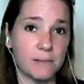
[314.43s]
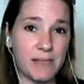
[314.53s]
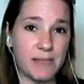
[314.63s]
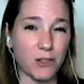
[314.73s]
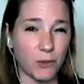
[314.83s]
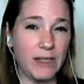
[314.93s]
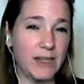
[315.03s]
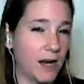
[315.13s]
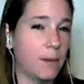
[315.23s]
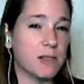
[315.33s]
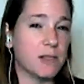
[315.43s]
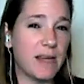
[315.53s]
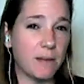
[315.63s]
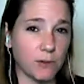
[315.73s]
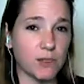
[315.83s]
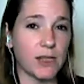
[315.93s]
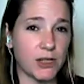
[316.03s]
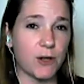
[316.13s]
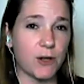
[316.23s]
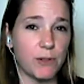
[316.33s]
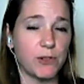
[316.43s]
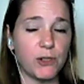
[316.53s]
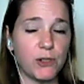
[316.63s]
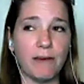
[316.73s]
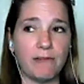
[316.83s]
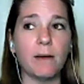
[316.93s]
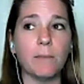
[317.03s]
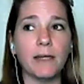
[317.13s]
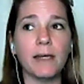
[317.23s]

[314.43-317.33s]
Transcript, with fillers: substantial income to be able to contribute to my family.